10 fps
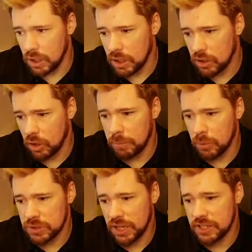No
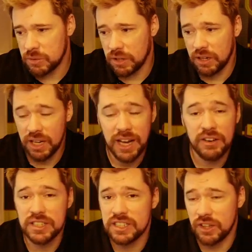balls out of this one.
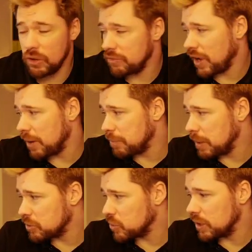Hilariously though, I've had
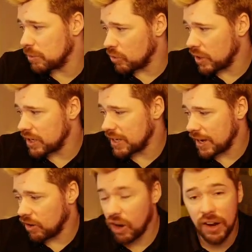people tweeting me already getting
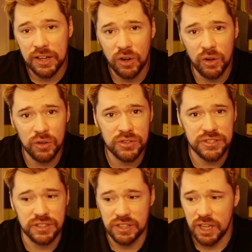like icons
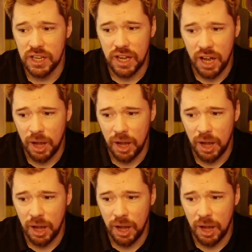and uh,